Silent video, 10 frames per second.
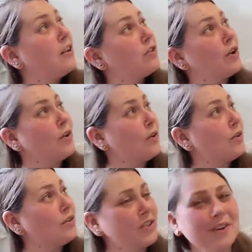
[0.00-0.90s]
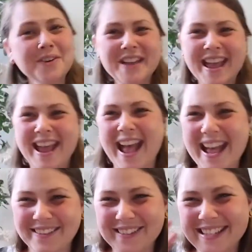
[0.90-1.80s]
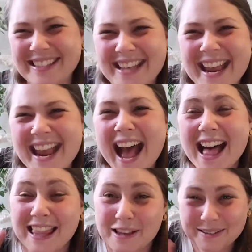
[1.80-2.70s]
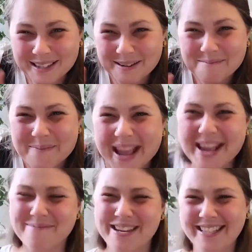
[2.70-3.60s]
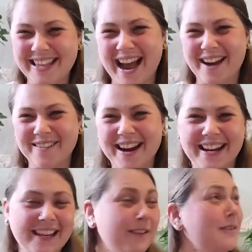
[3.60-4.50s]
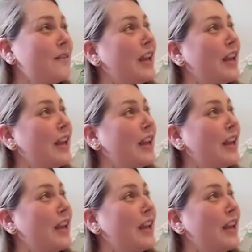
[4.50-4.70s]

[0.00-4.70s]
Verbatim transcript: Choo-choo! And we say hello to babies, how are you?